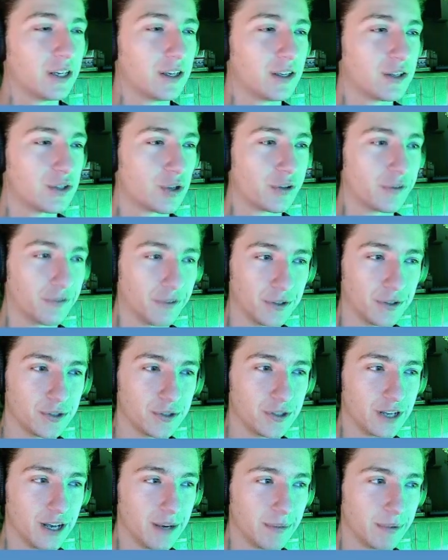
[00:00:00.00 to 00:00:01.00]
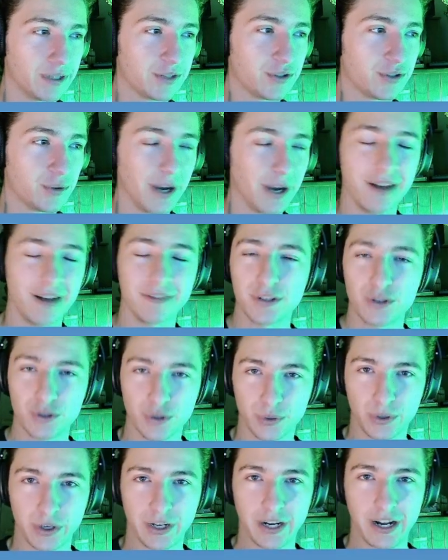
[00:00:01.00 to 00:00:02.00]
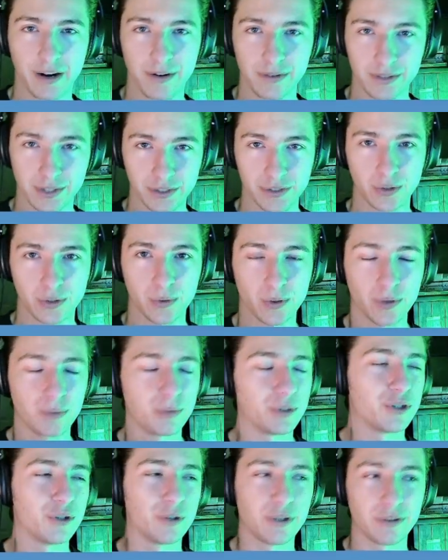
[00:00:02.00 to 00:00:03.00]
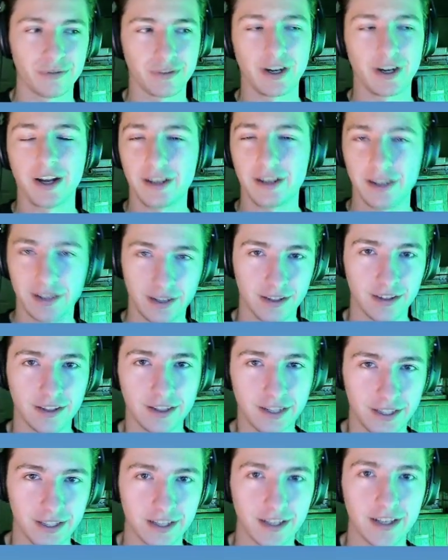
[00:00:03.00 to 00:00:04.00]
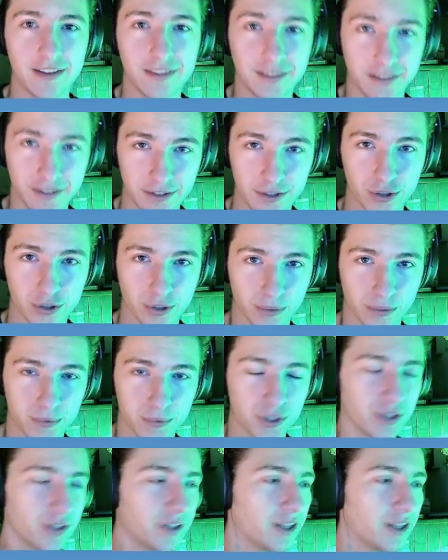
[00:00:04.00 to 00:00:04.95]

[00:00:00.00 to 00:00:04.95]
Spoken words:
So the first step is you have to join our Discord, which you can find in a link in the description.